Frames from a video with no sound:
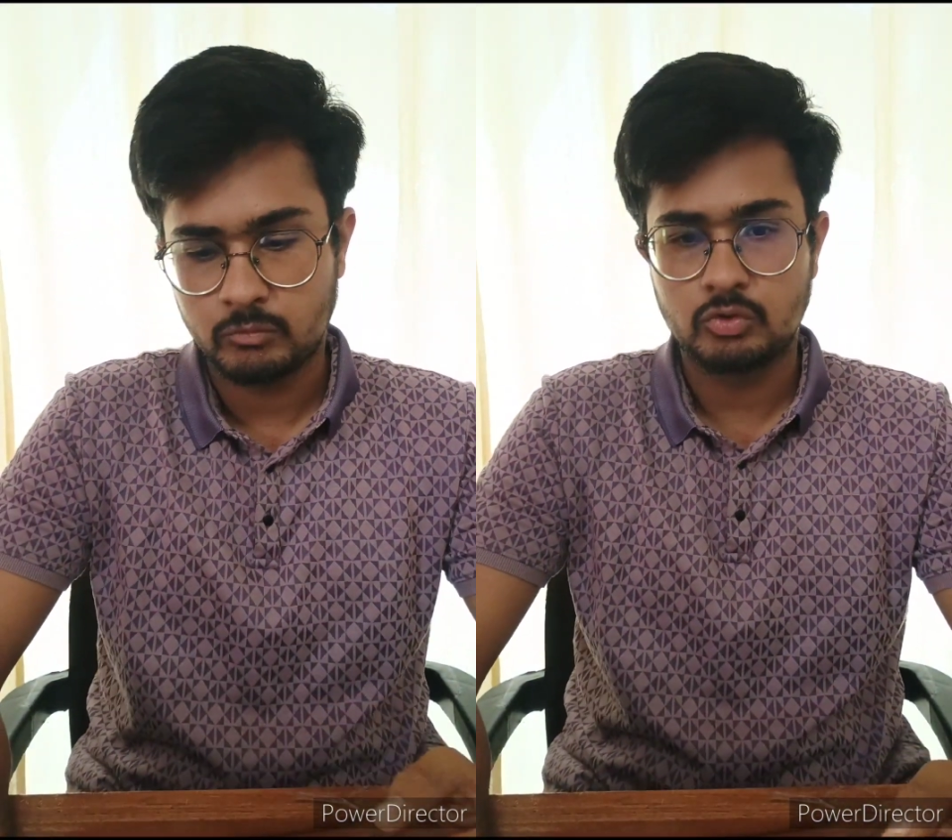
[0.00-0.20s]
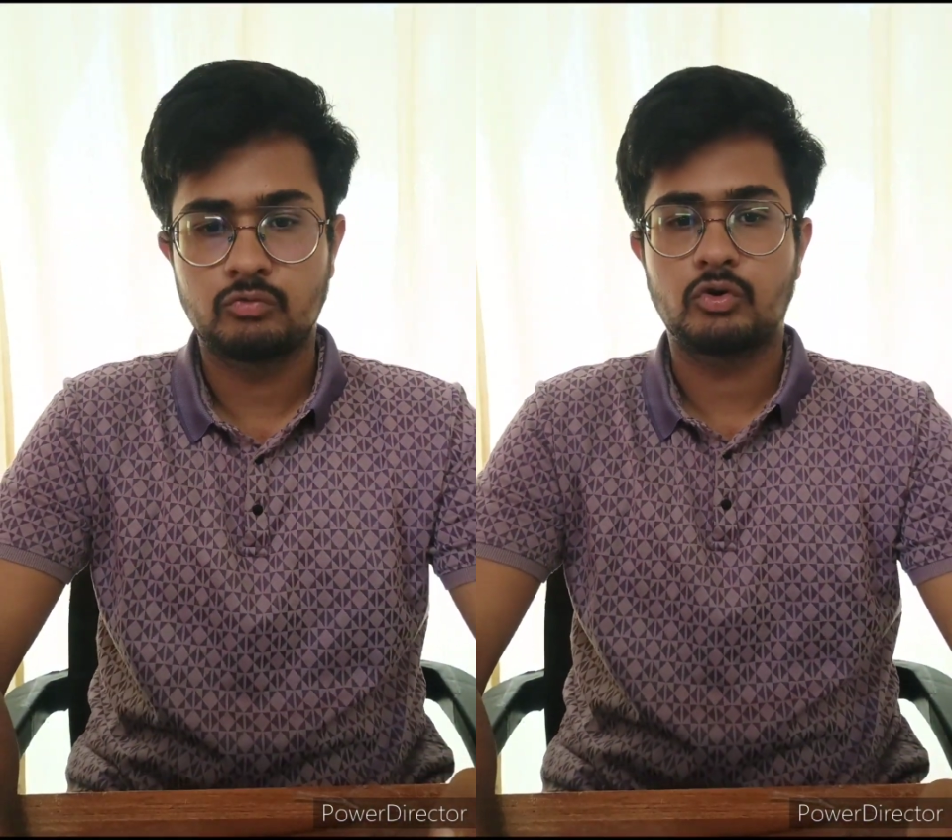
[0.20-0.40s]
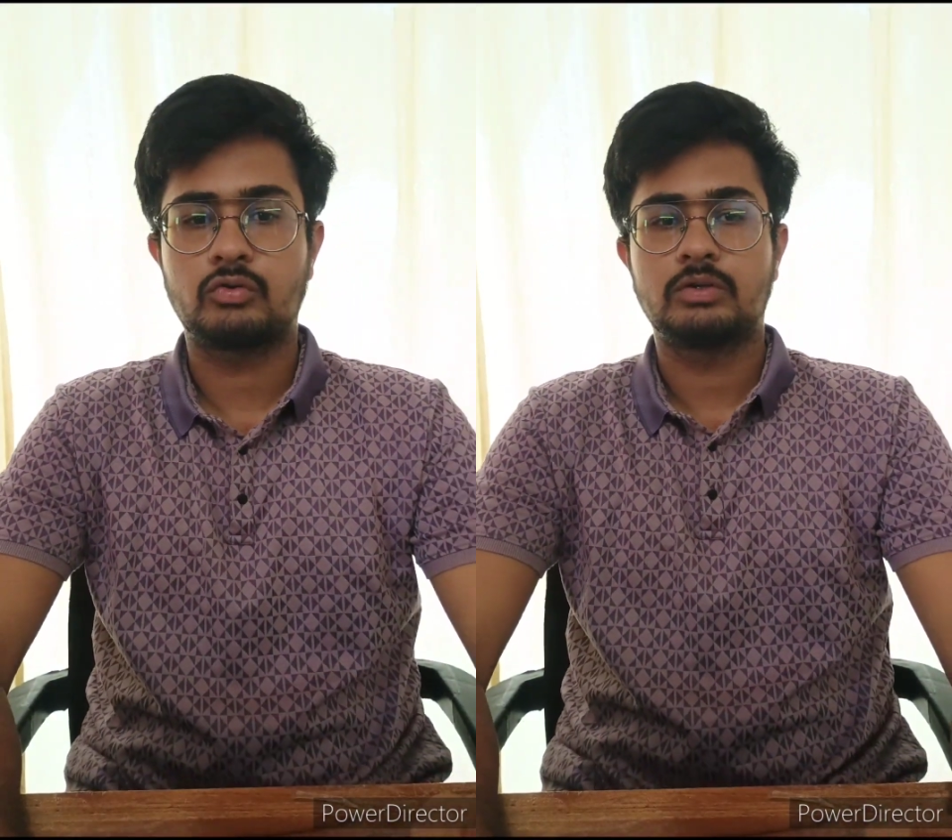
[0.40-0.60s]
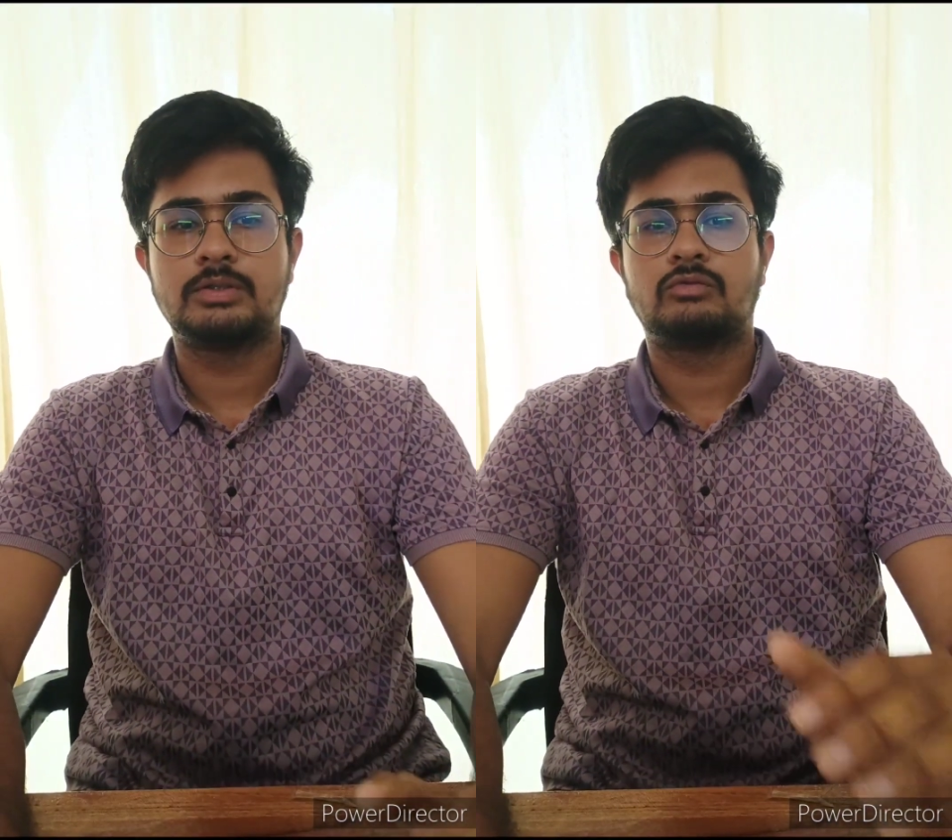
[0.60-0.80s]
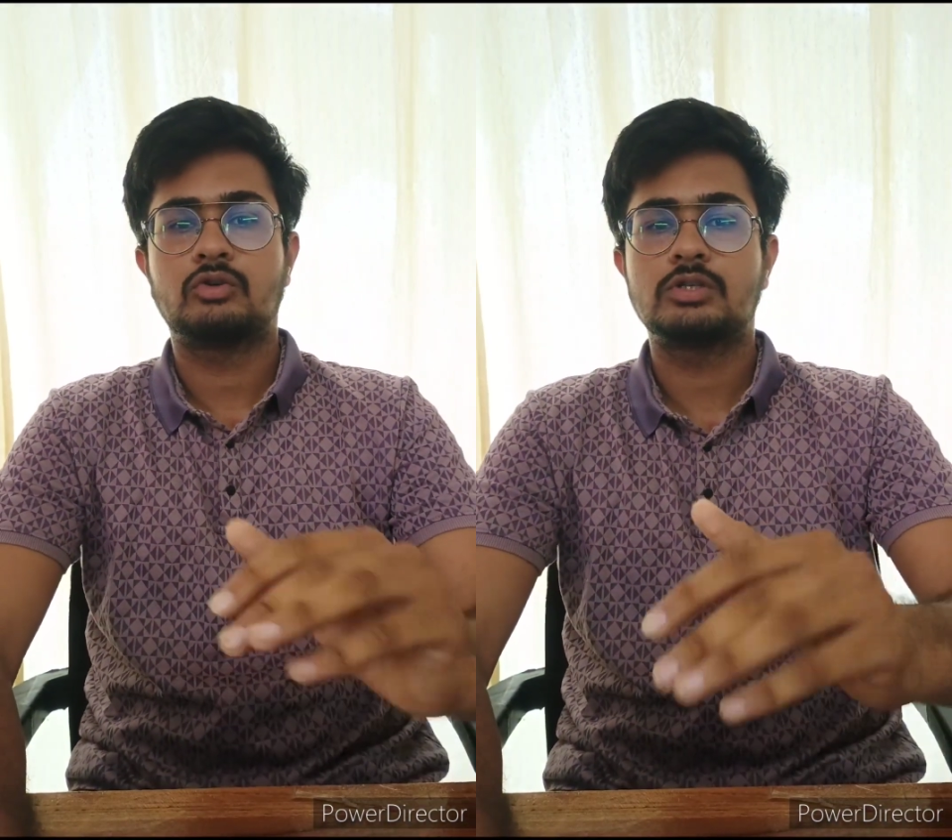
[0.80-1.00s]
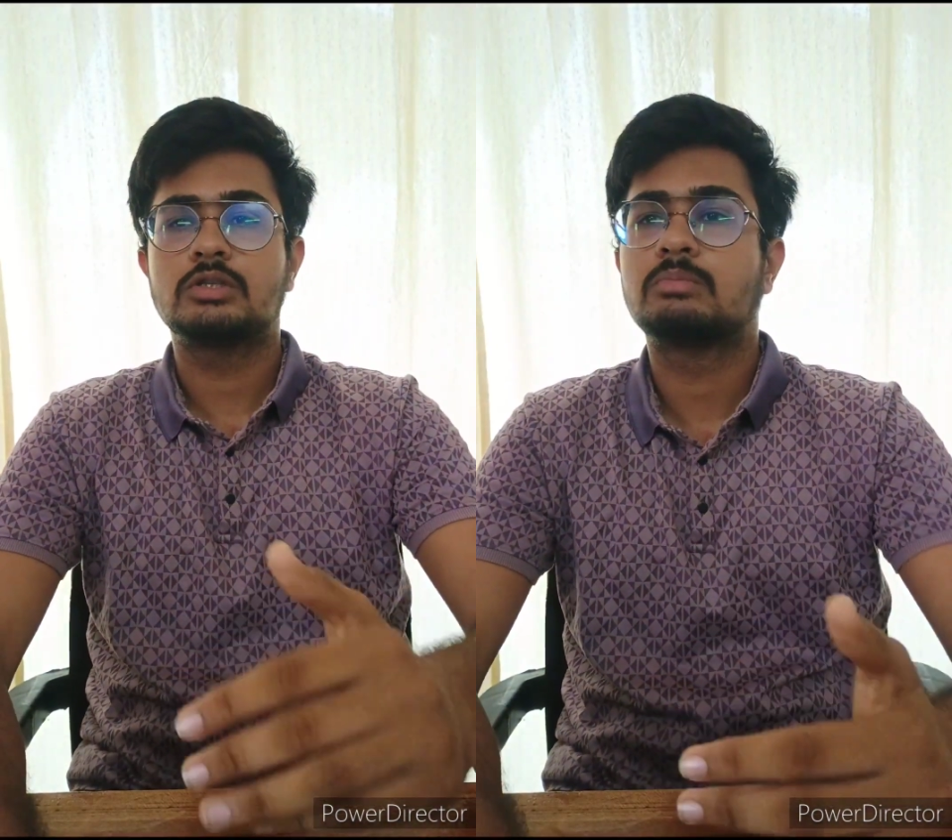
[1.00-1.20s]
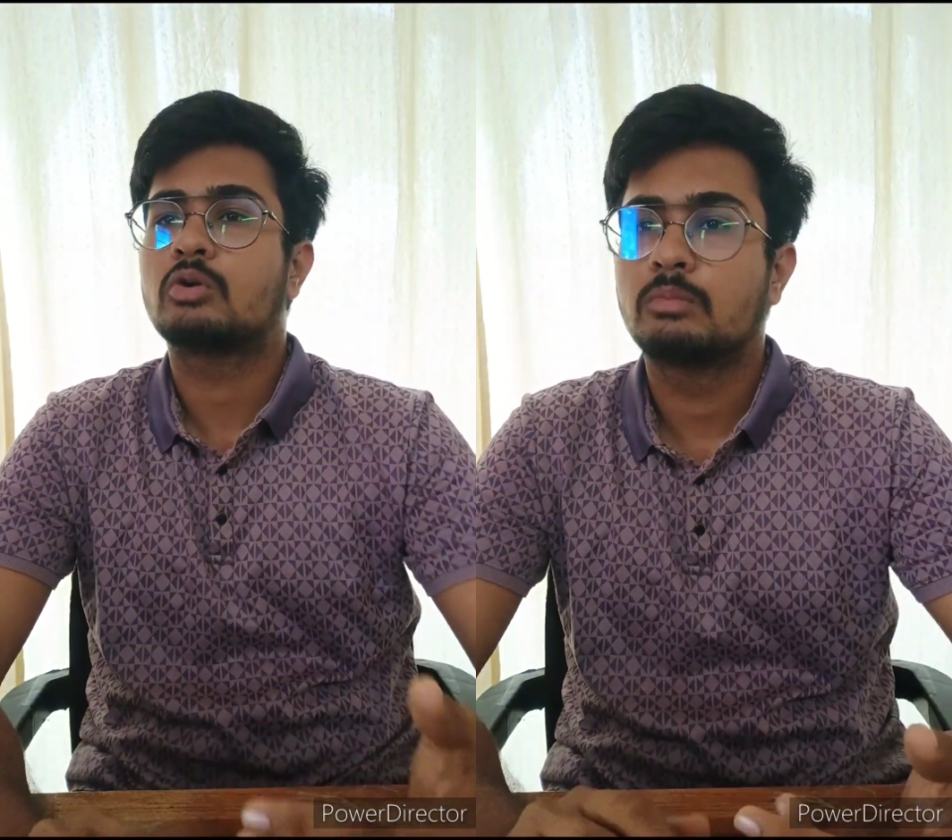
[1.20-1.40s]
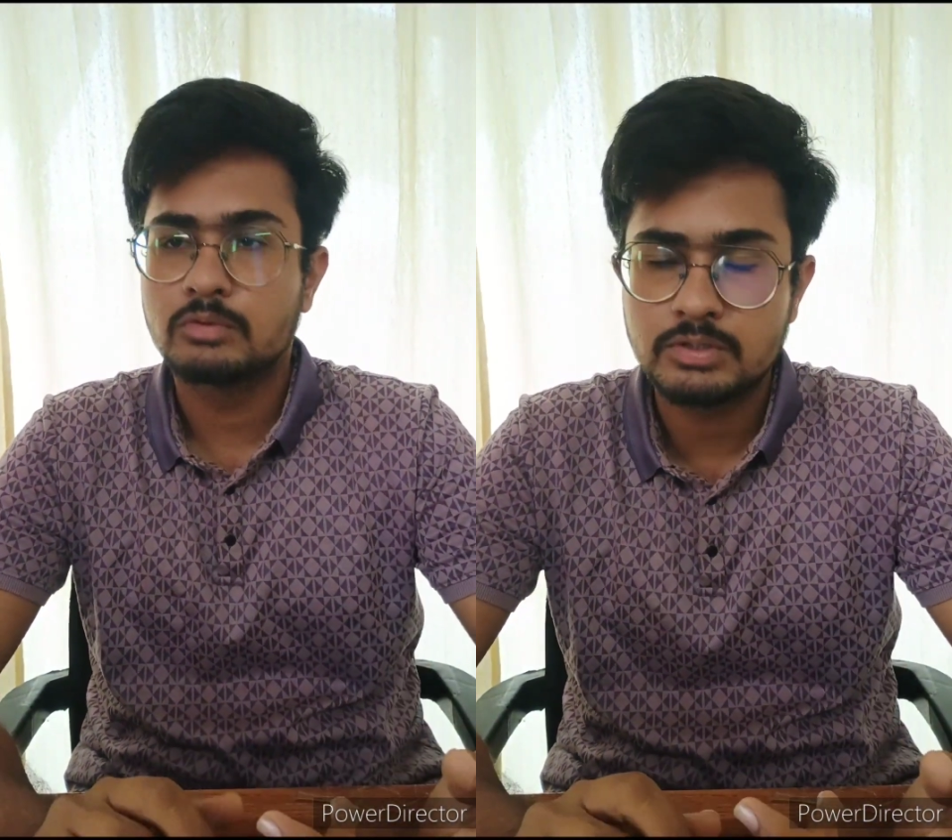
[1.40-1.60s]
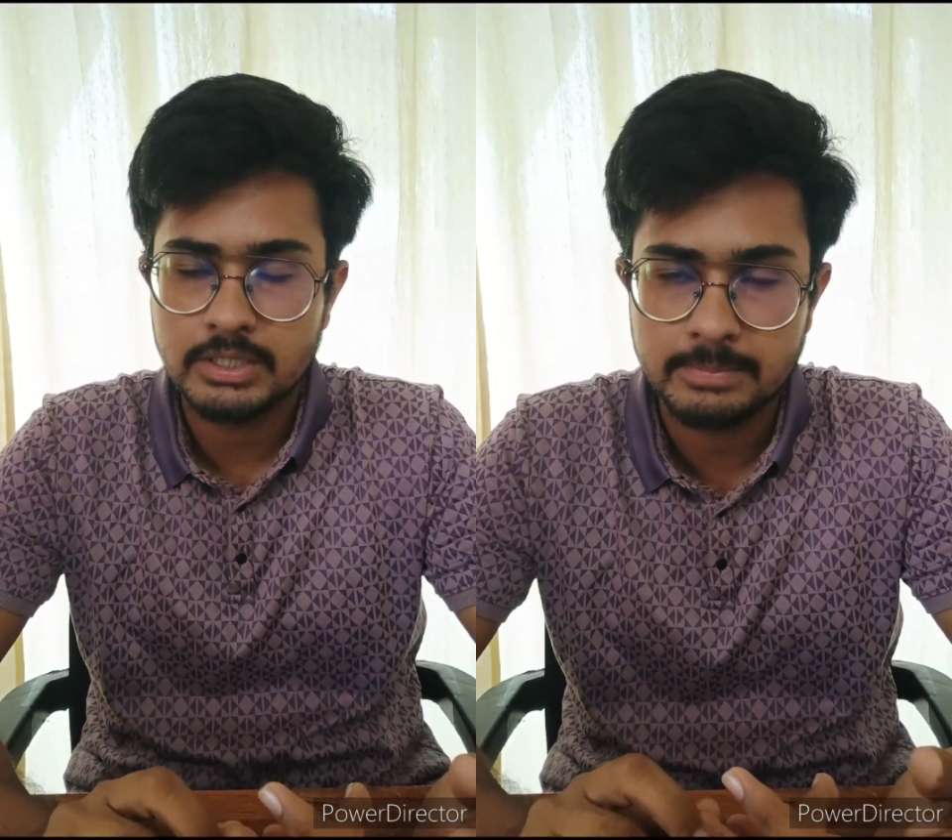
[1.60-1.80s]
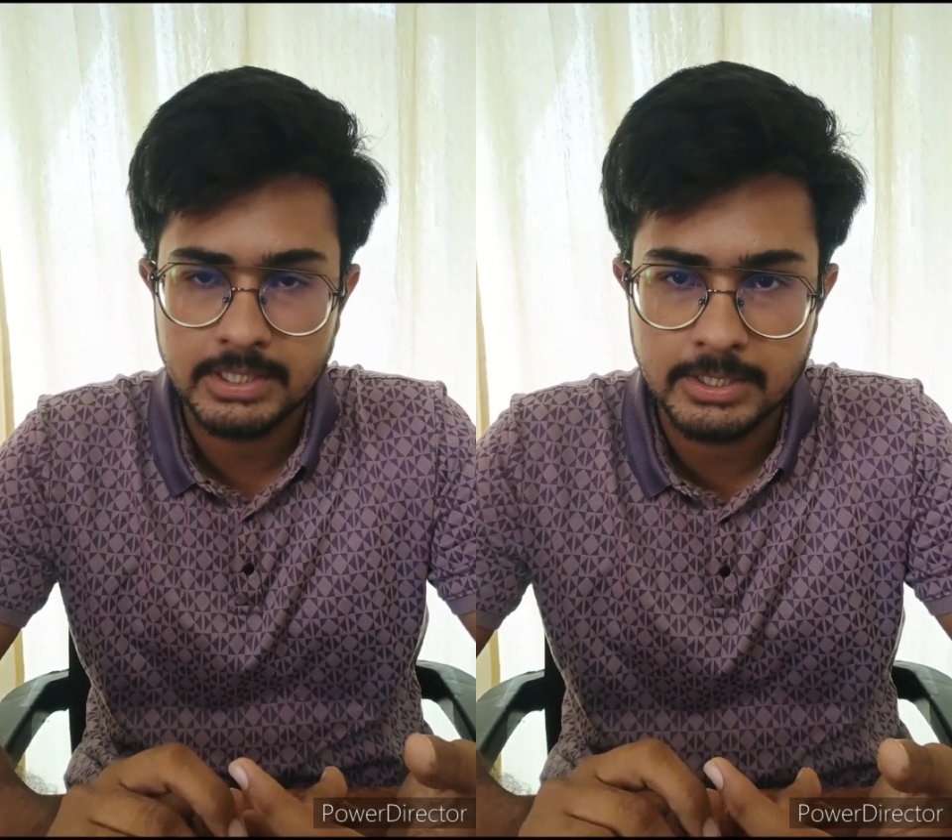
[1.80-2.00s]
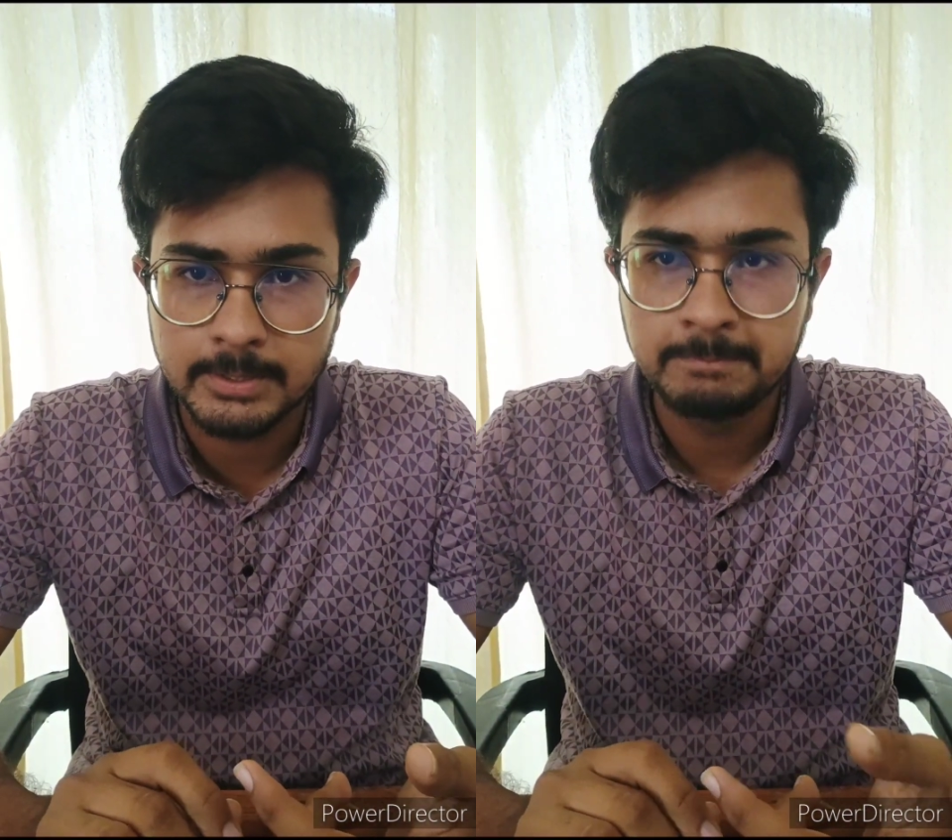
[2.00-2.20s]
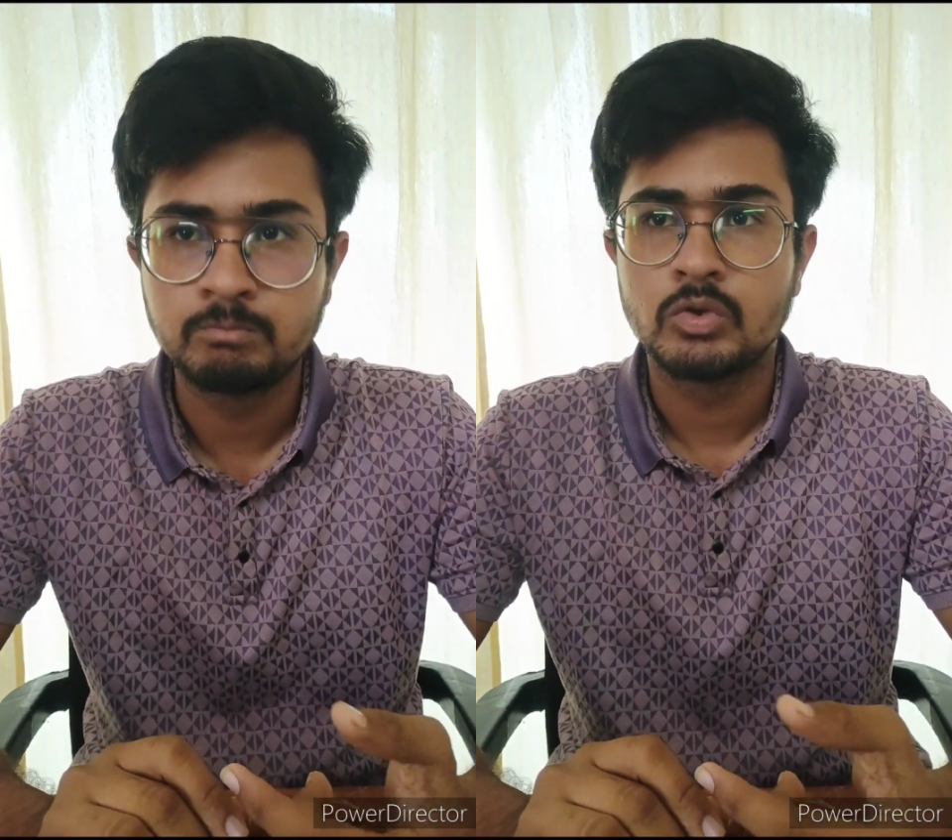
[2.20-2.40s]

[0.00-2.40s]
So what is the problem statement here?